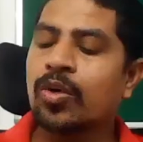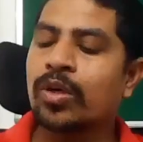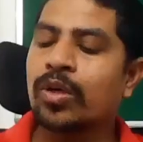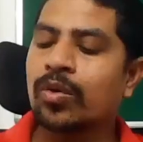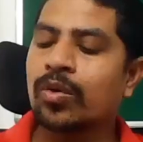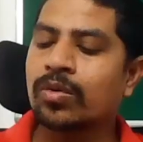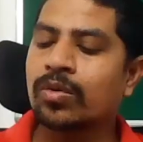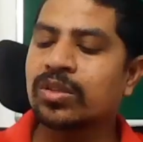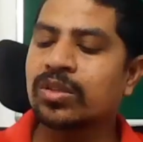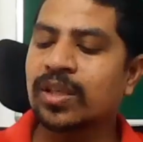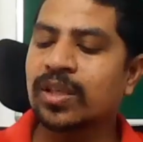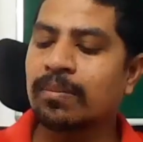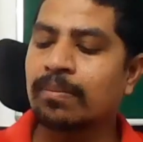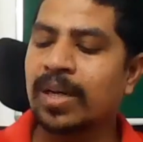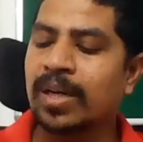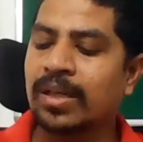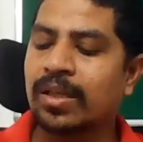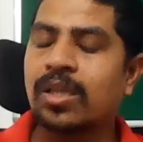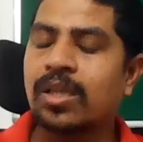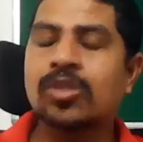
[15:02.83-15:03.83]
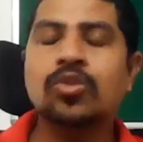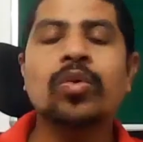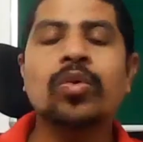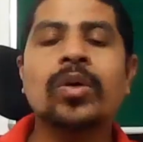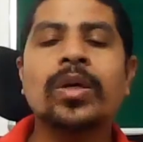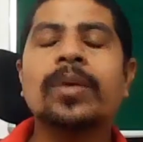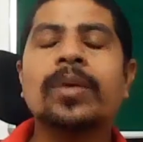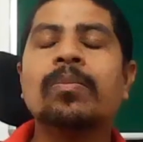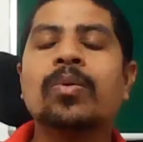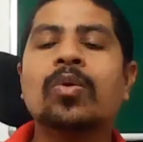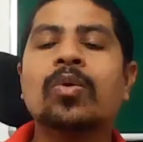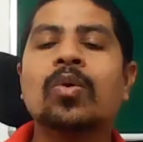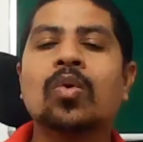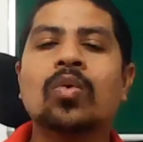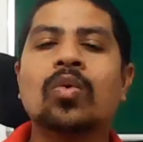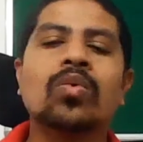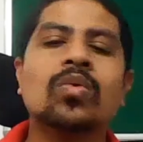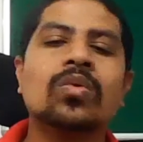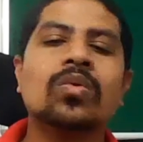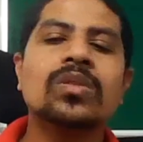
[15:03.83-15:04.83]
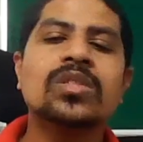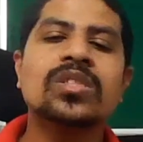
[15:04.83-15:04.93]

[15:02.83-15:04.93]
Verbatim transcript: you give some methods to improve